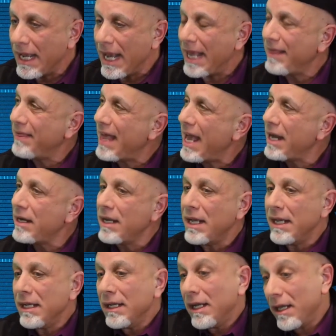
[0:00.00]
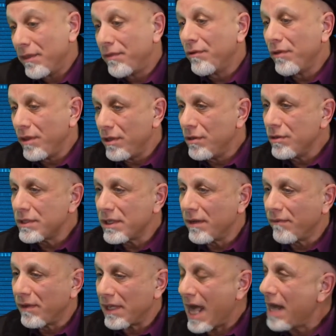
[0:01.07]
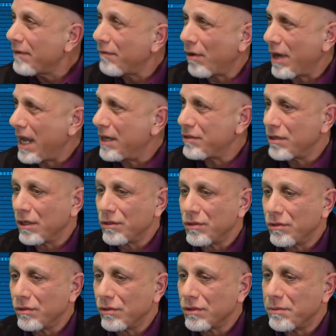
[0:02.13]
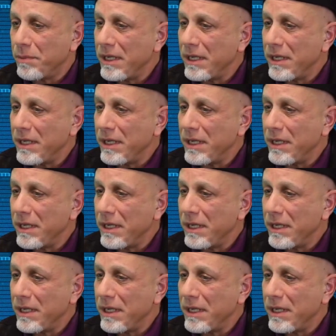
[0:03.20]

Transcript: and then through the use of a lot of vocational tools,